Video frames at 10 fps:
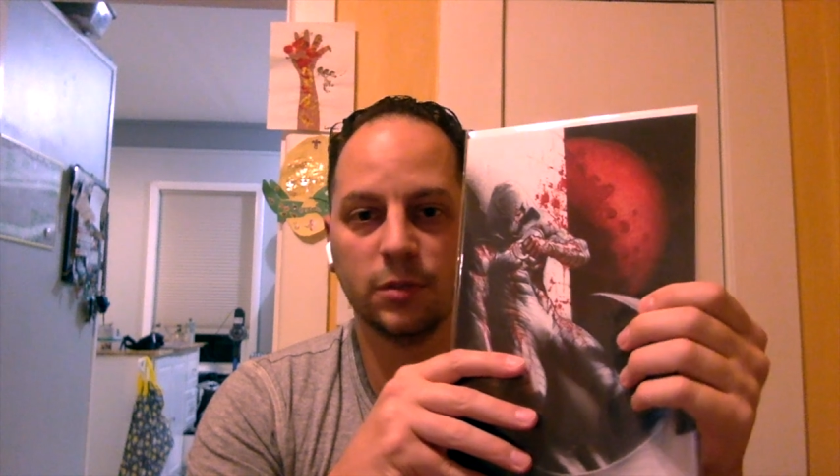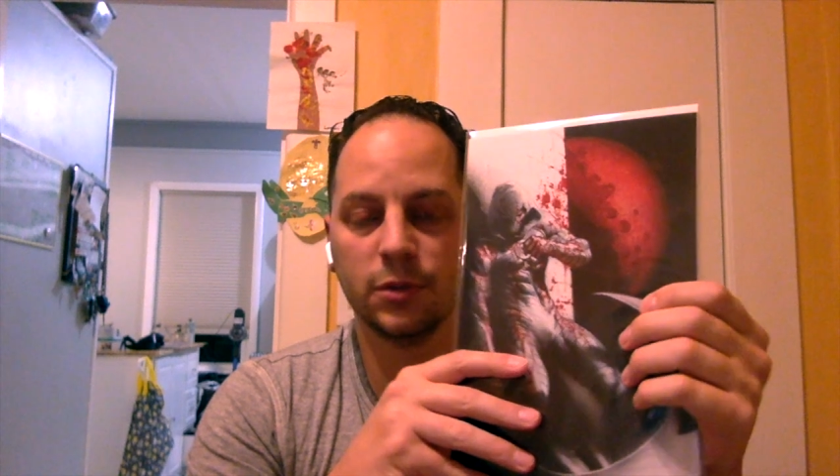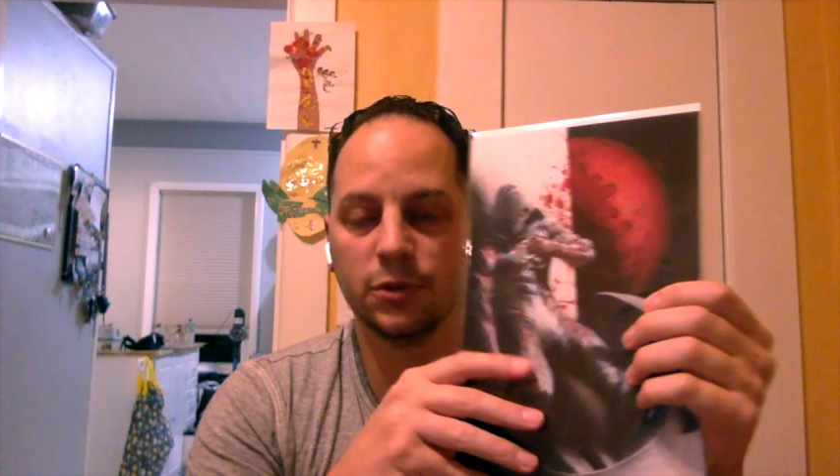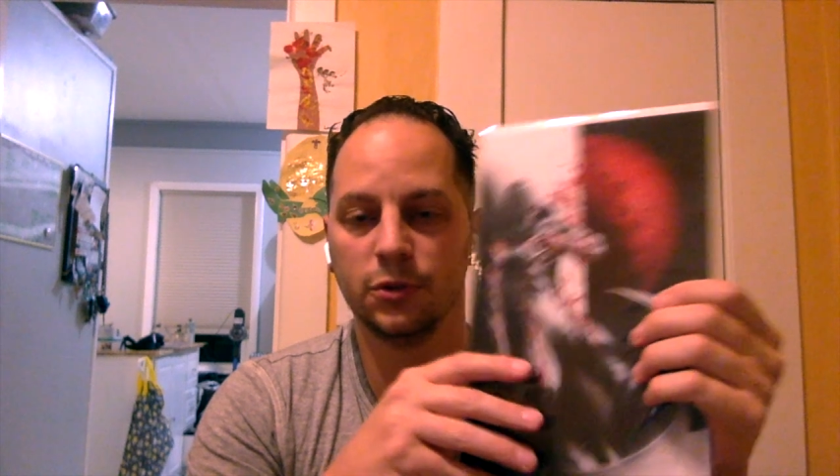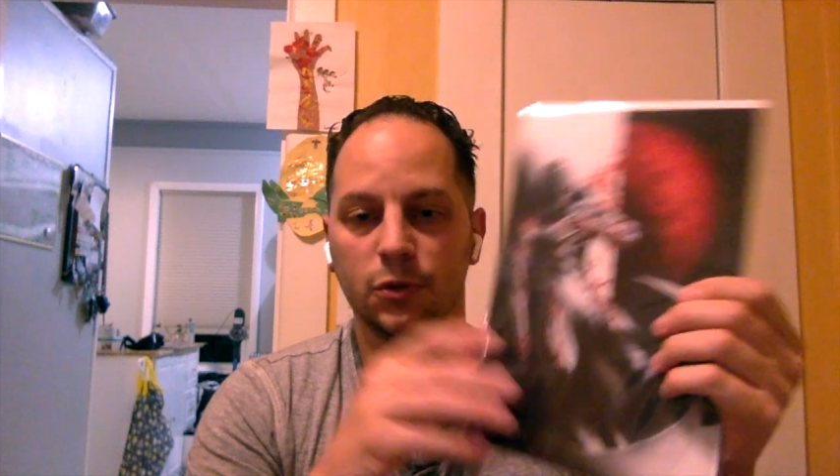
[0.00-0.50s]

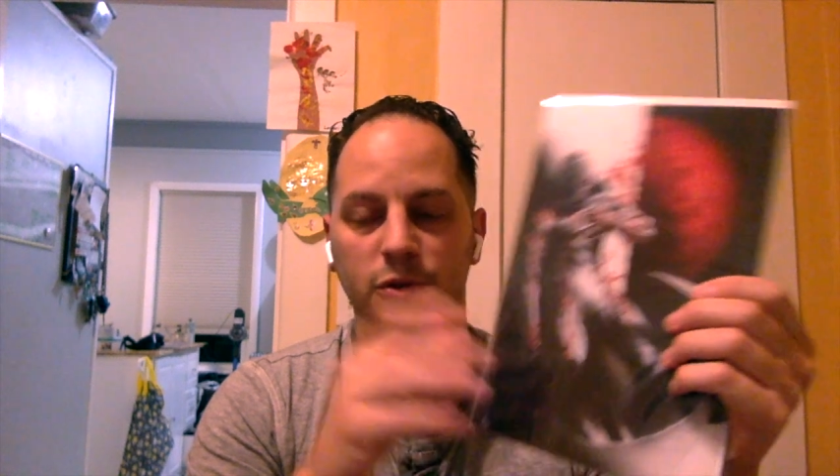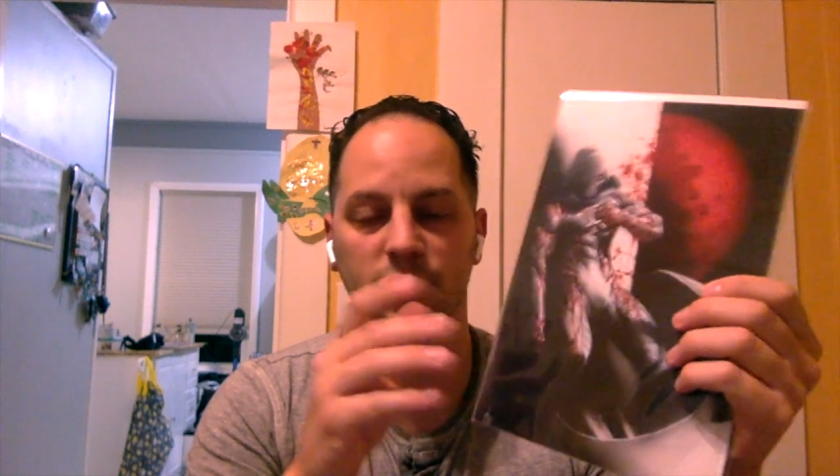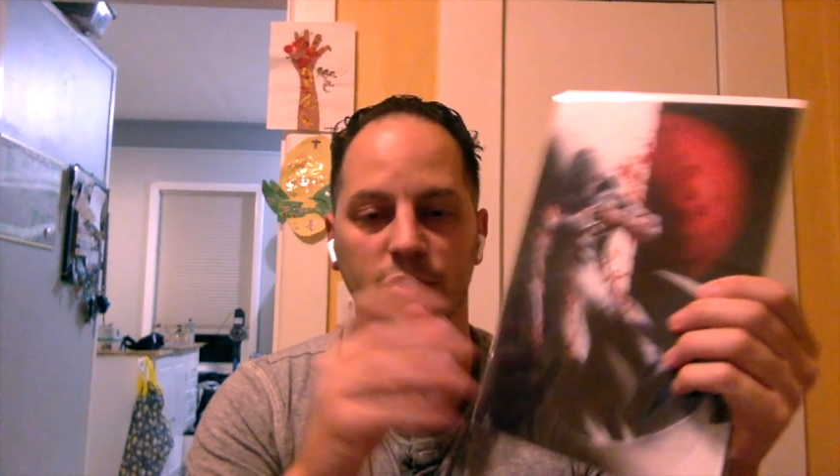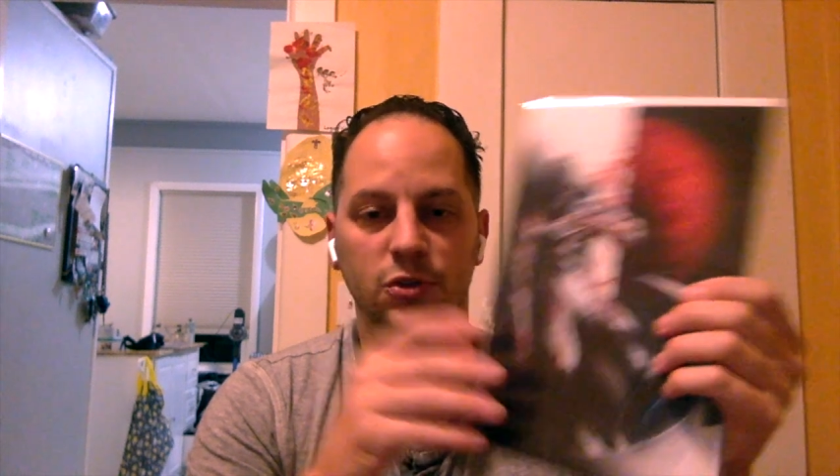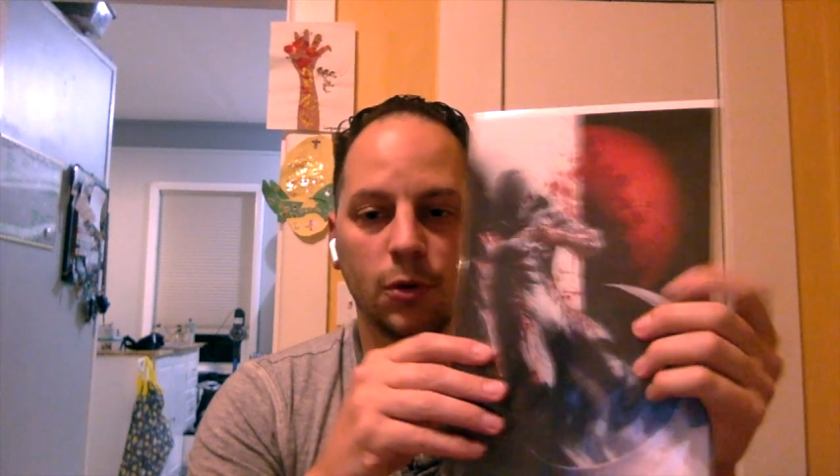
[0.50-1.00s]
number
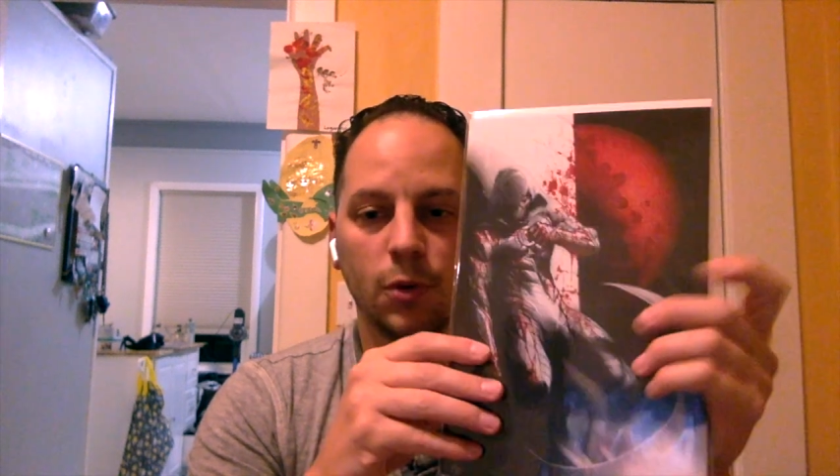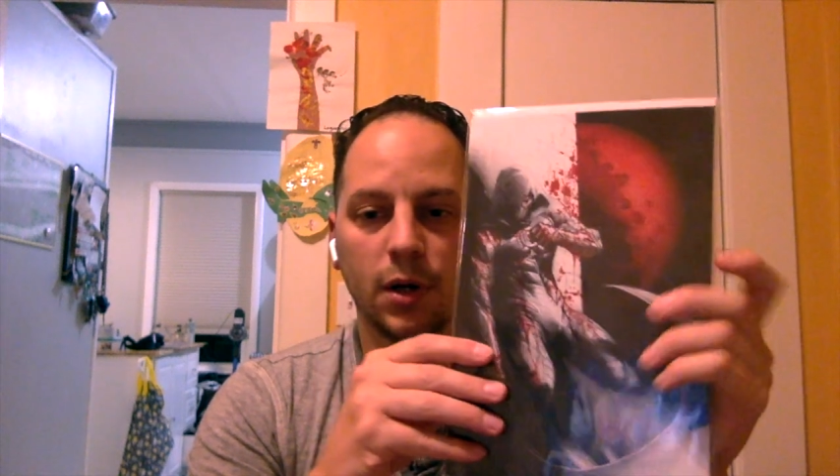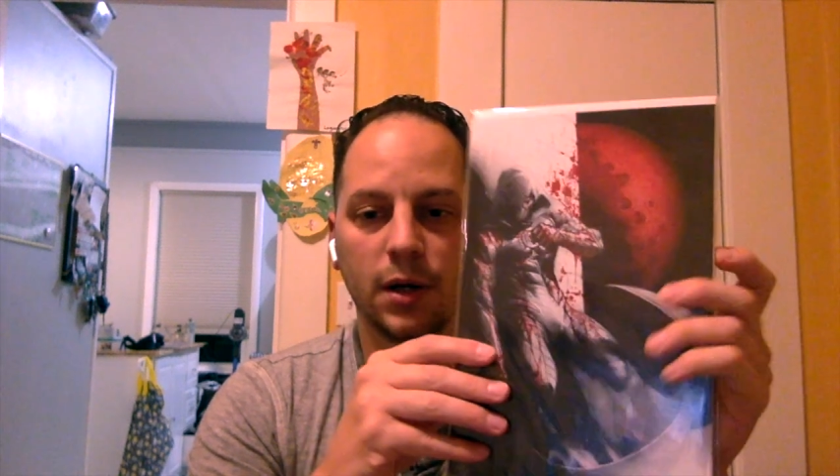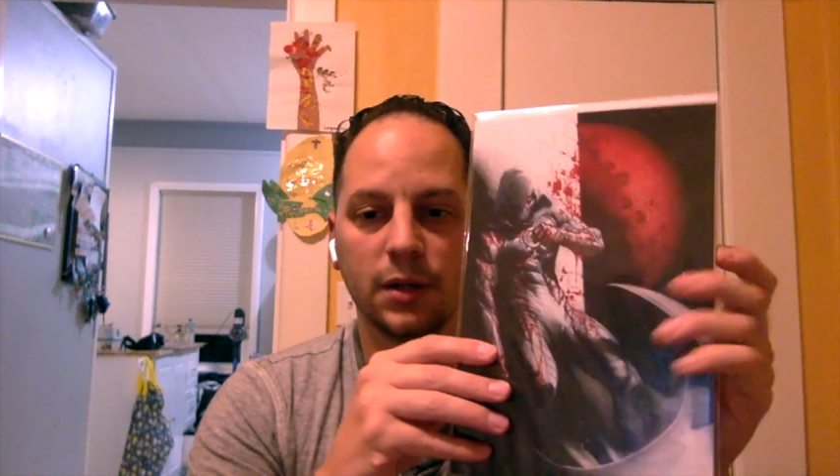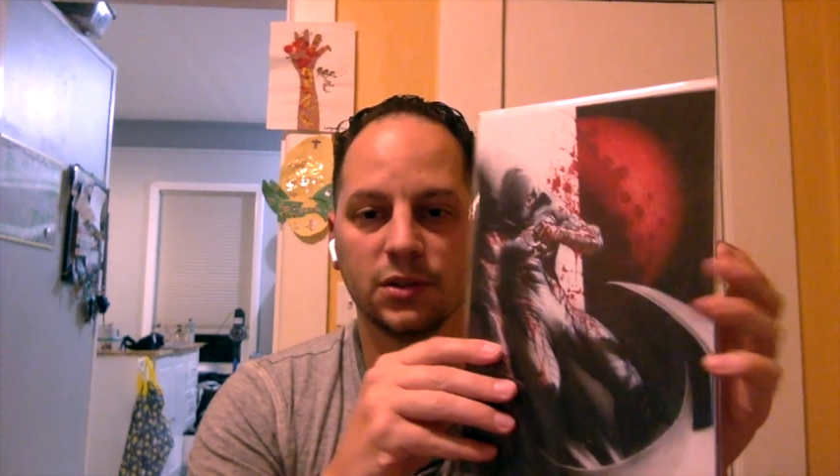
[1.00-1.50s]
2s, and so
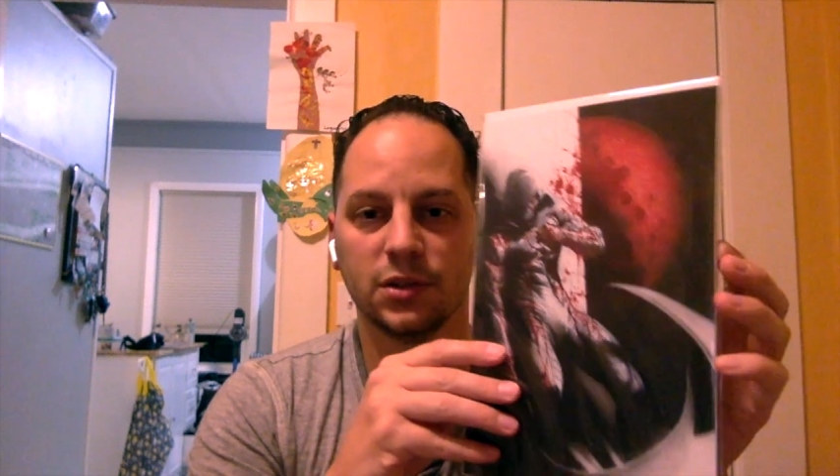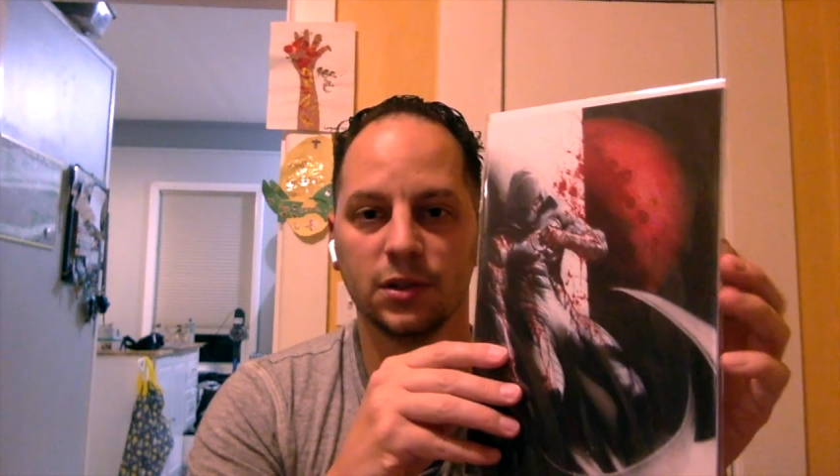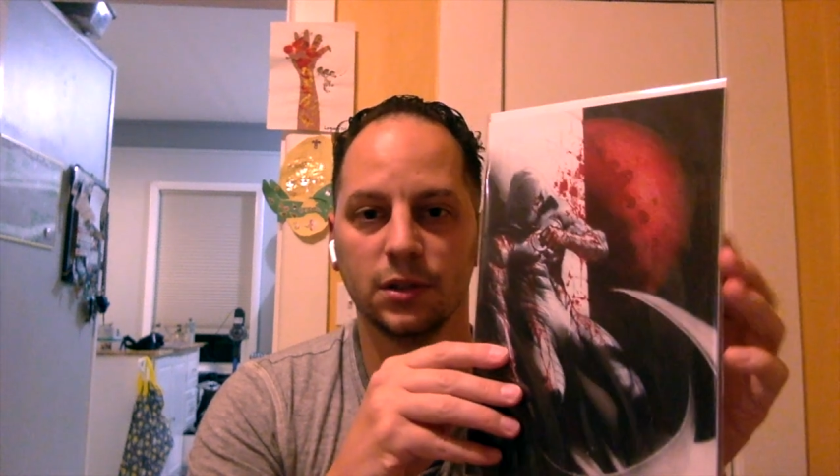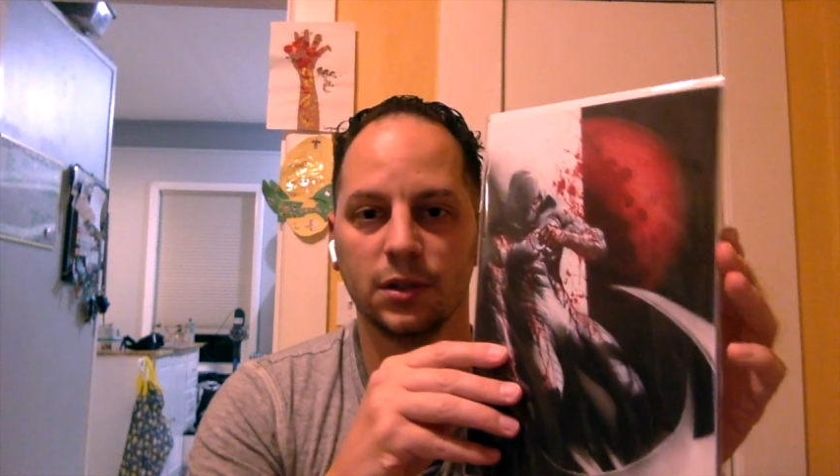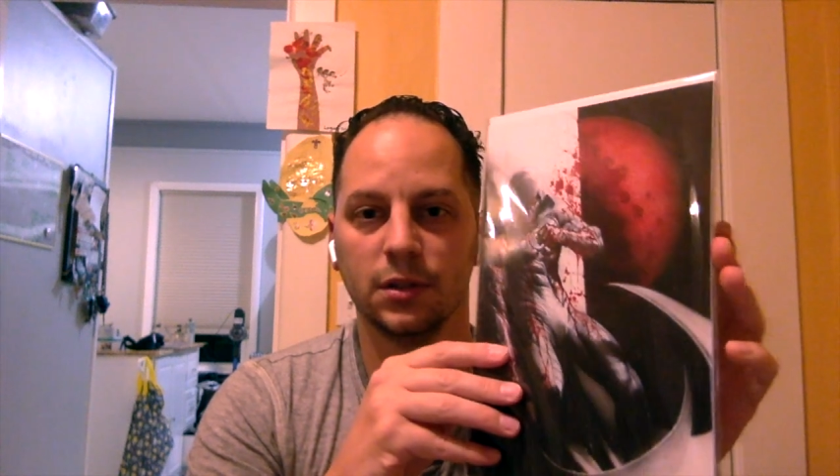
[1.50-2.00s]
on's.